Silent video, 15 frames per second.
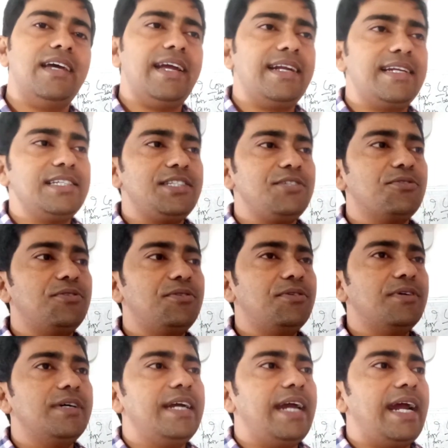It is, you know,
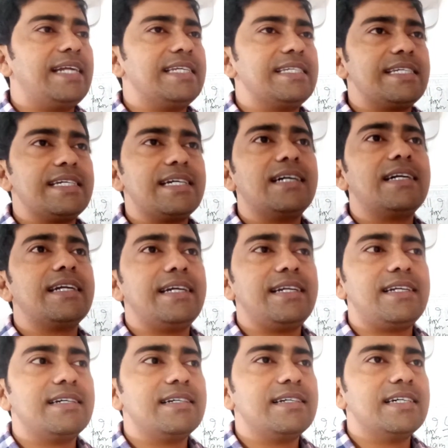it is
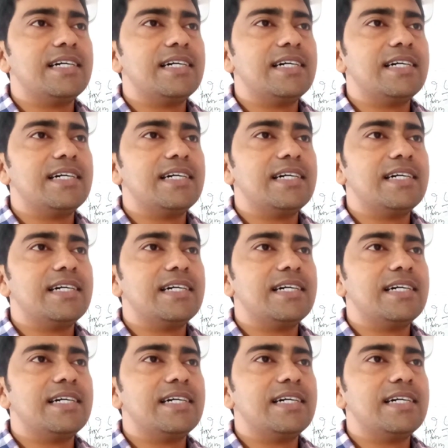regarded